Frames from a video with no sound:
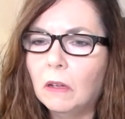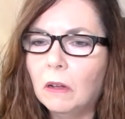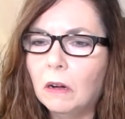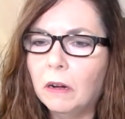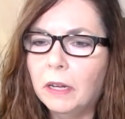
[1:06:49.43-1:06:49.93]

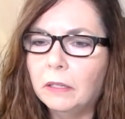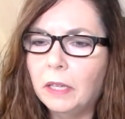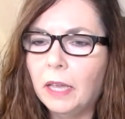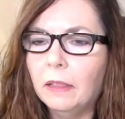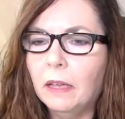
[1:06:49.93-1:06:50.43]
All right,
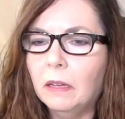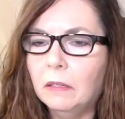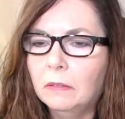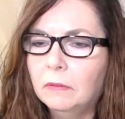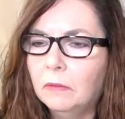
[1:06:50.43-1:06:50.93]

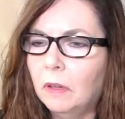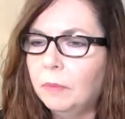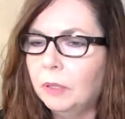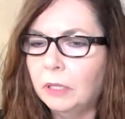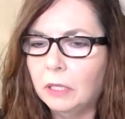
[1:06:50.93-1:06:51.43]
Gala,
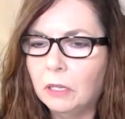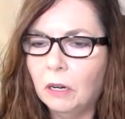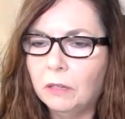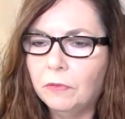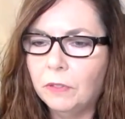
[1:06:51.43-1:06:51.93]
I'm pulling a
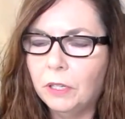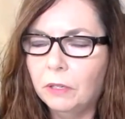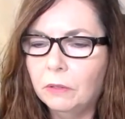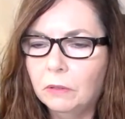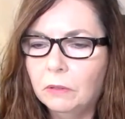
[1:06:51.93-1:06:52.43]
card for you.